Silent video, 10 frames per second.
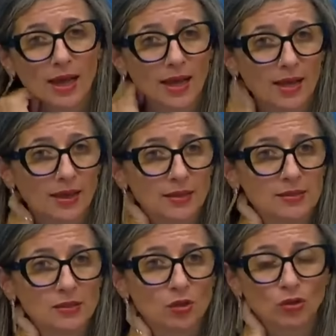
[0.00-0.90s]

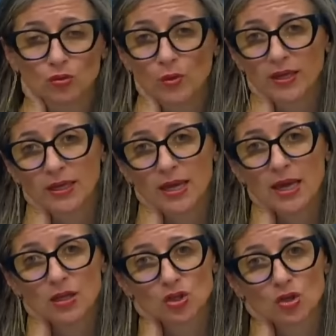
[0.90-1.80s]
and not to
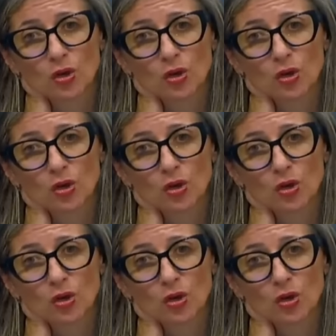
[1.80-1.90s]
engage,